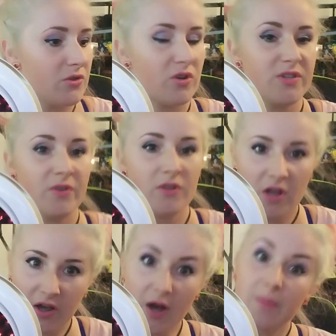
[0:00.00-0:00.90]

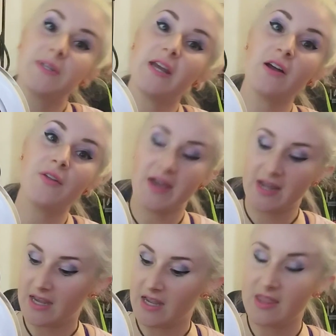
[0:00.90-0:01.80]
stressful. Update on
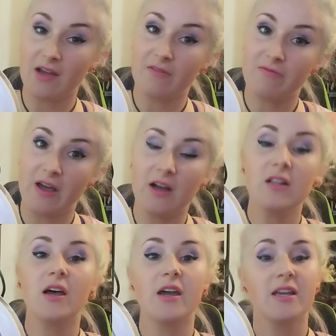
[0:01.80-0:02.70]
that kid that
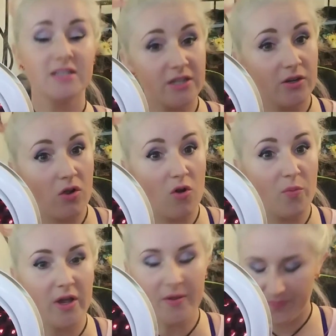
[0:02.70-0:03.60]
fell. He's in a
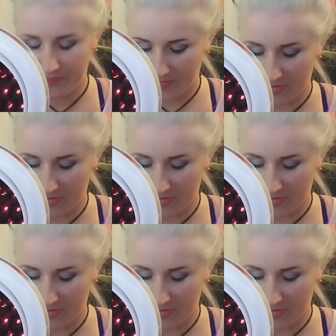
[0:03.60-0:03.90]
coma.